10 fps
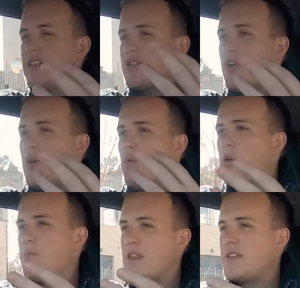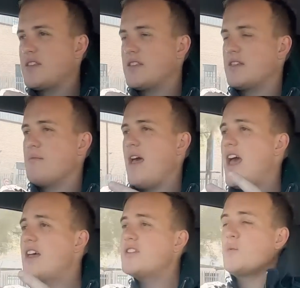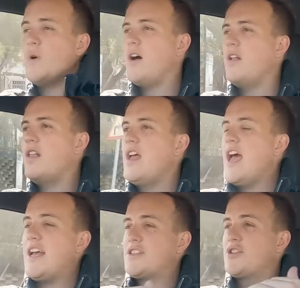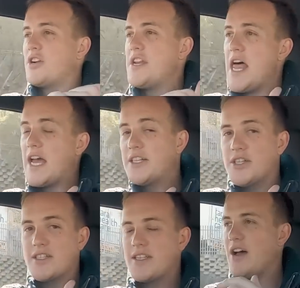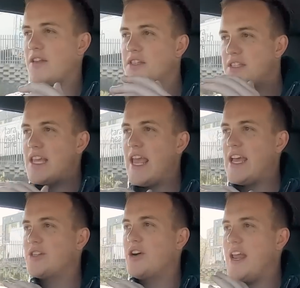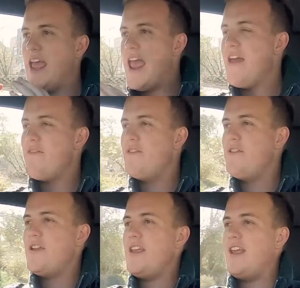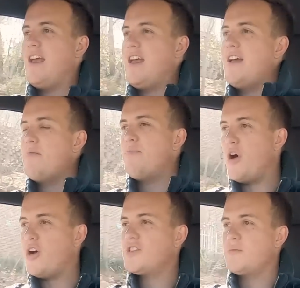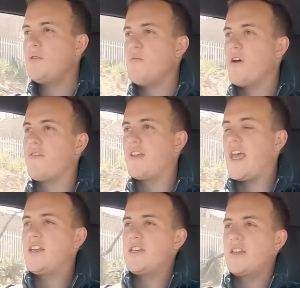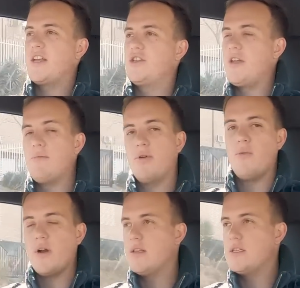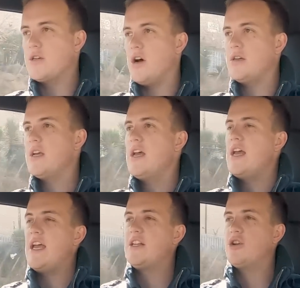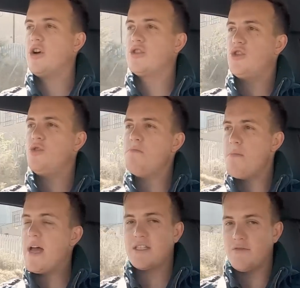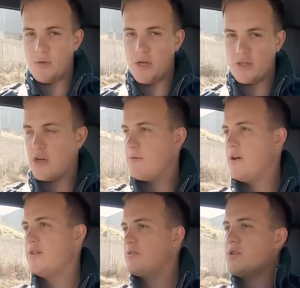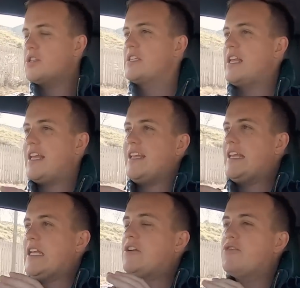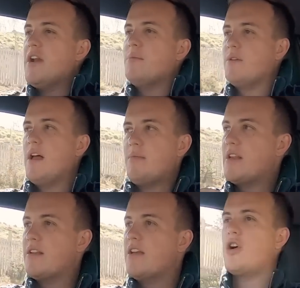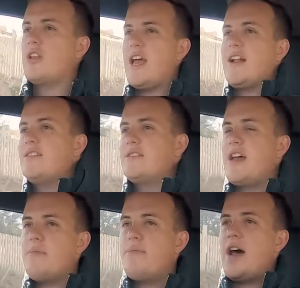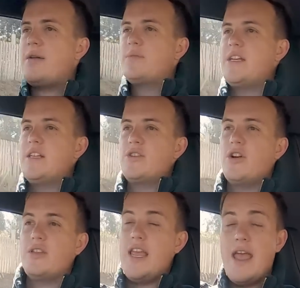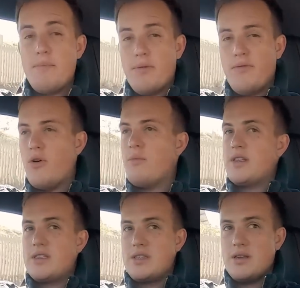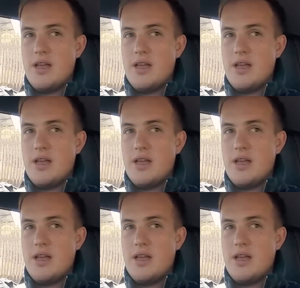it's got a water meth system, as well as it's got nitrous. this thing has got every possible modification that you can put on one of these cars. It's got 2 massive pure turbos, which is incredible. I mean, it's got catalyst downpipes, it's got the M Performance